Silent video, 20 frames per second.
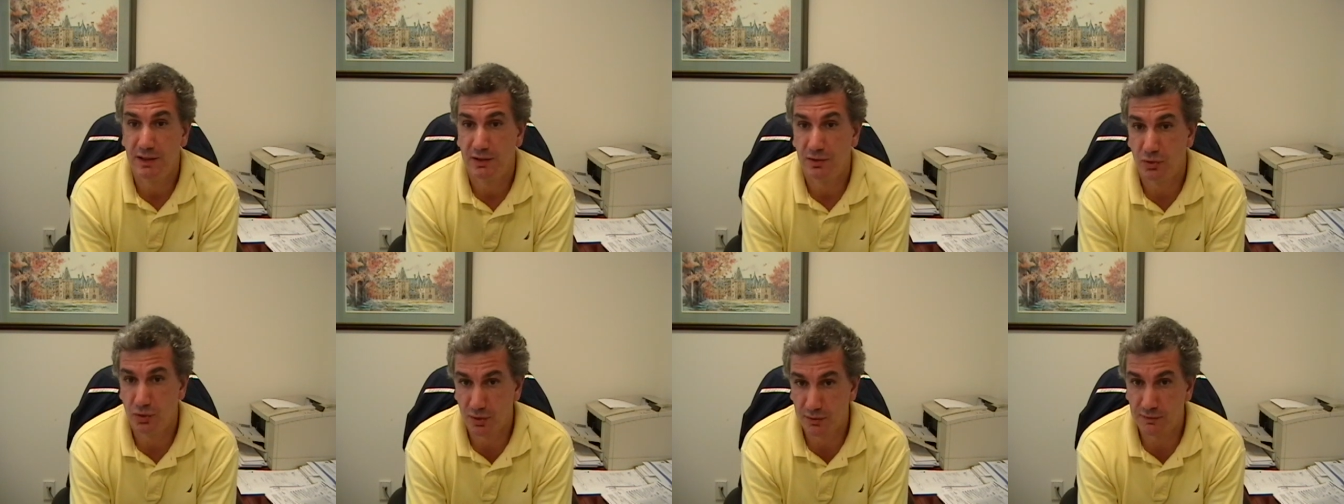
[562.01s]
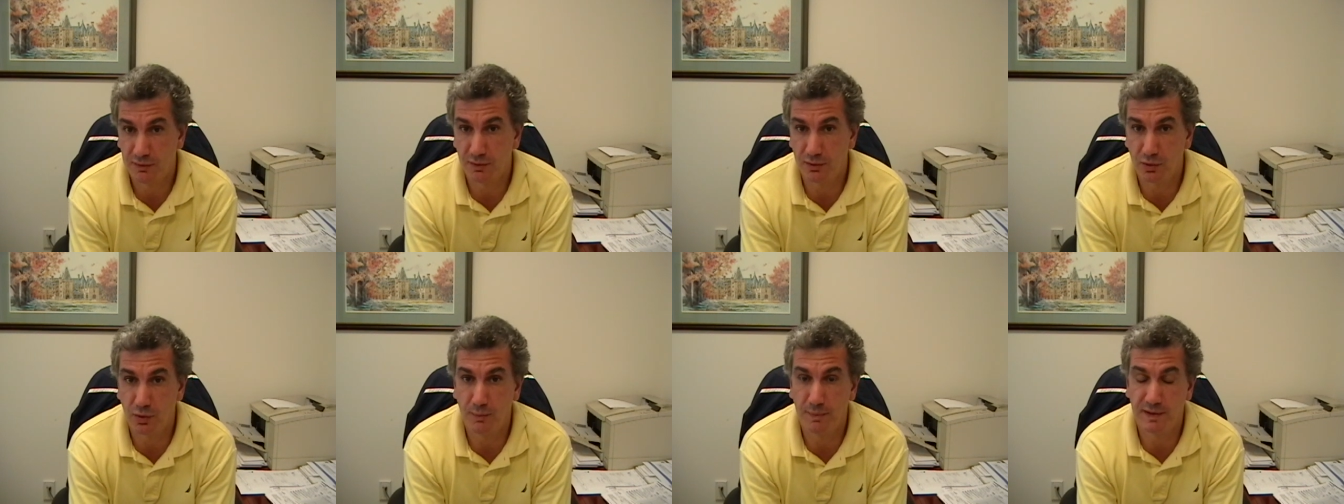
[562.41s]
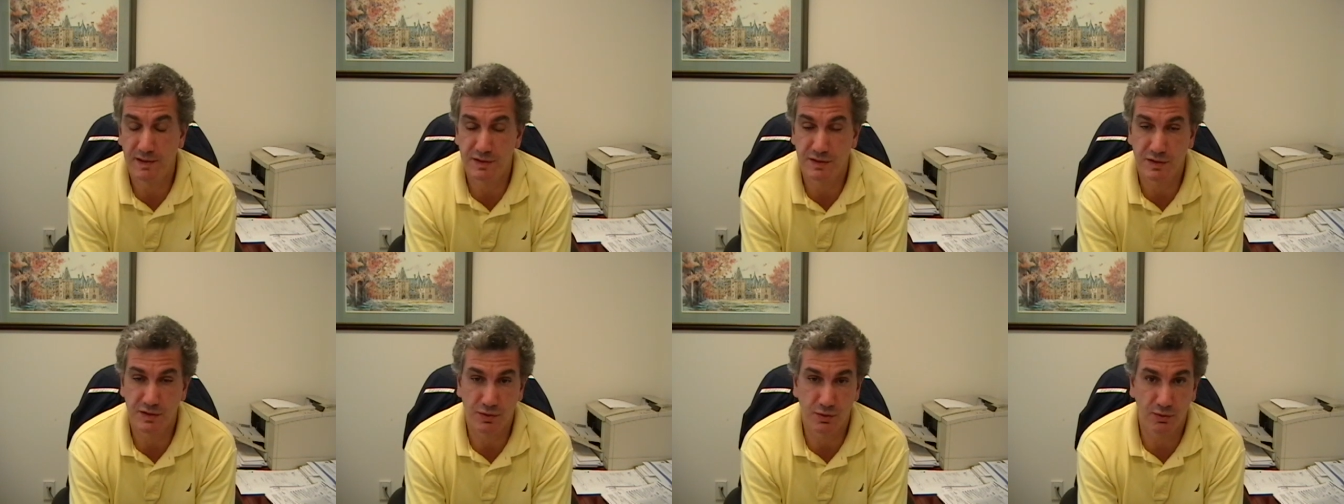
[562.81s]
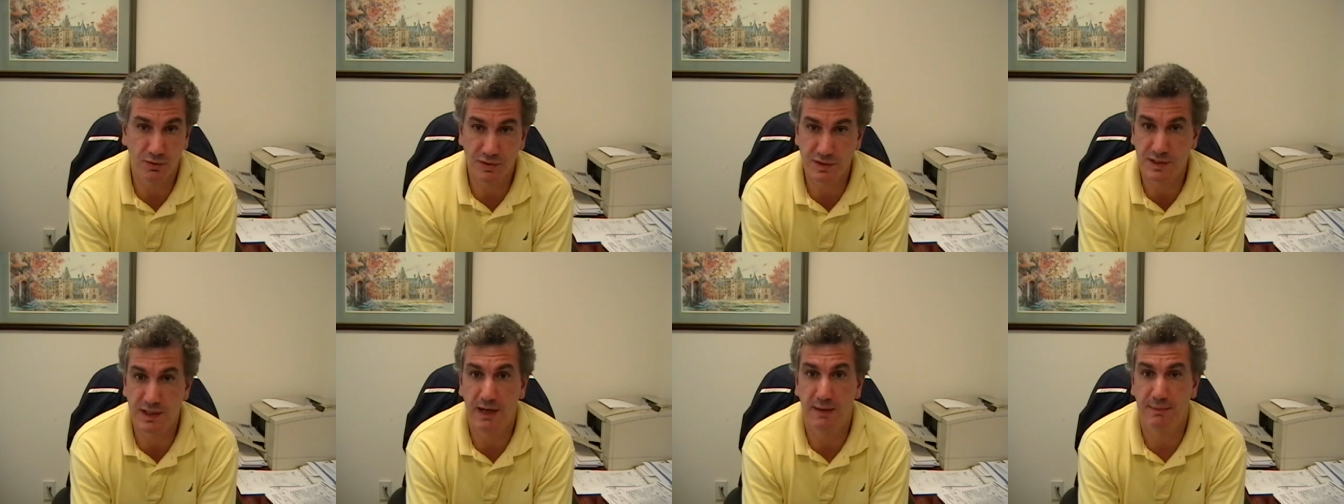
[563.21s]
Look for Lopez to score
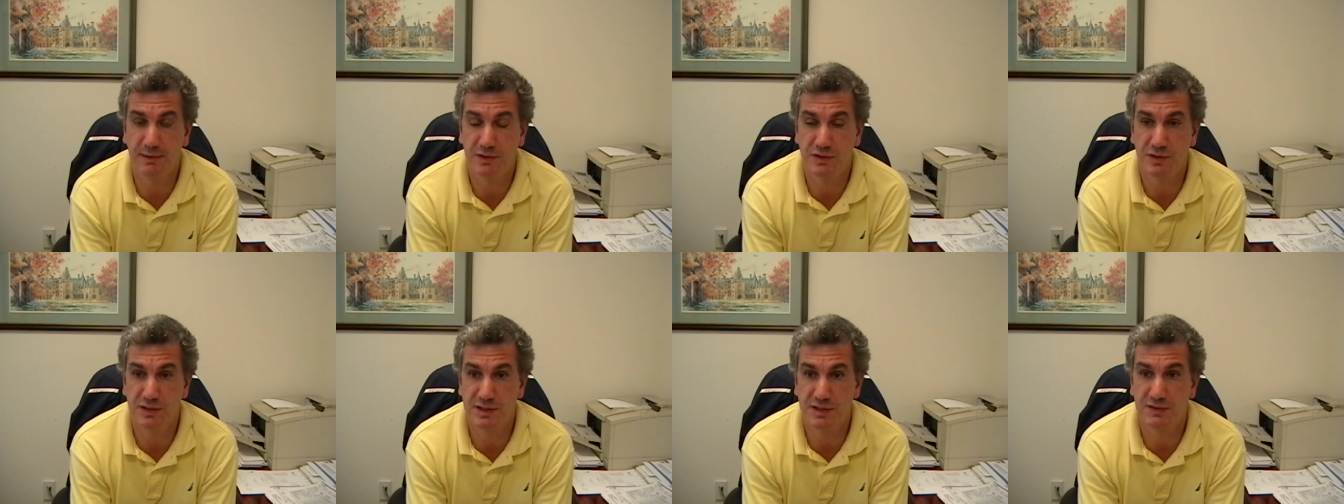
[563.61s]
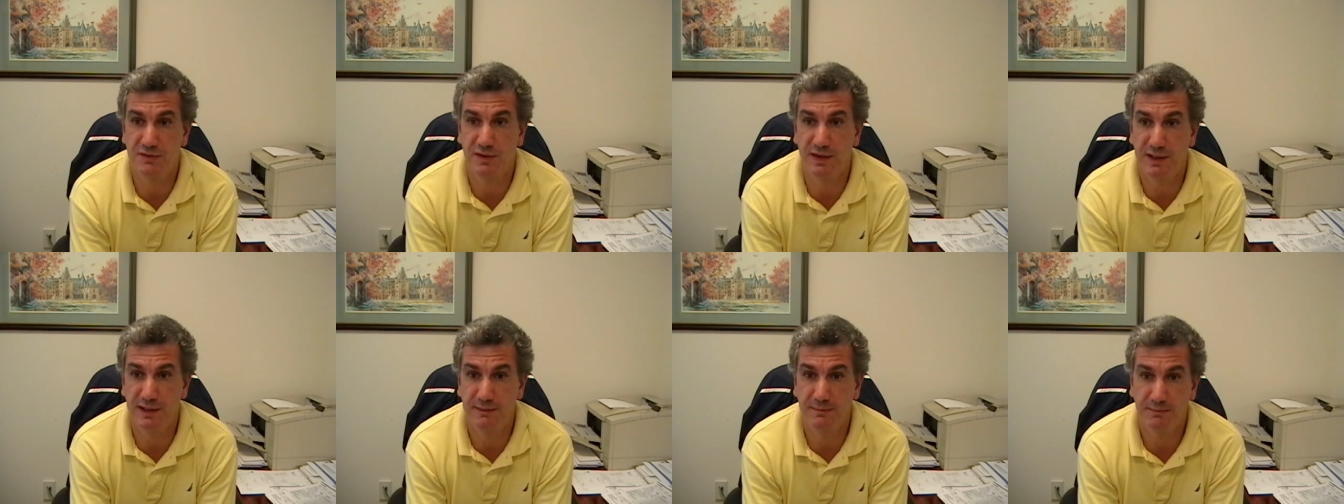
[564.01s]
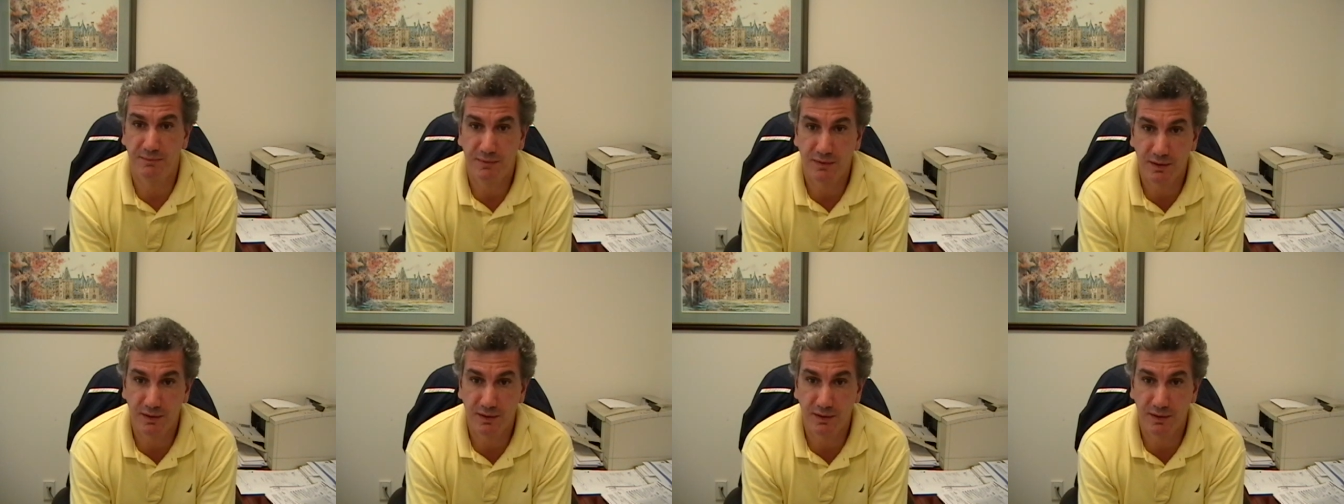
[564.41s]
a stoppage in this fight.